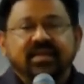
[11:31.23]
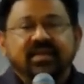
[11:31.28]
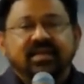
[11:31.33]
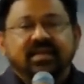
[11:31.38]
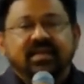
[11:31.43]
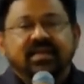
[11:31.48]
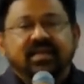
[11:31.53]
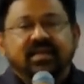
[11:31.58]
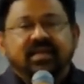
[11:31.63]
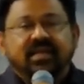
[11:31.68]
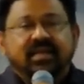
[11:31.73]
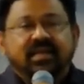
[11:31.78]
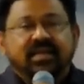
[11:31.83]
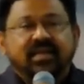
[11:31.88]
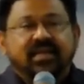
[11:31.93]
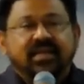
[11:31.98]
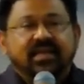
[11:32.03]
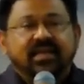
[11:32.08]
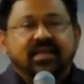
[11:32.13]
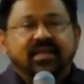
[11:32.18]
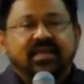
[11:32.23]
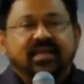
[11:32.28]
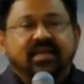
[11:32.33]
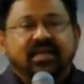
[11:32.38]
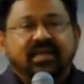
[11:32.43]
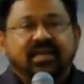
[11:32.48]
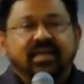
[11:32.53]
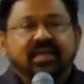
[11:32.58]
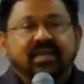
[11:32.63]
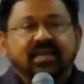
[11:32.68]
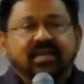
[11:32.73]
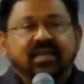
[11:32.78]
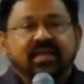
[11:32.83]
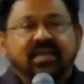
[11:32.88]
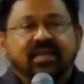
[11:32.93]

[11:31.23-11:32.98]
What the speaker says: (no one is talking)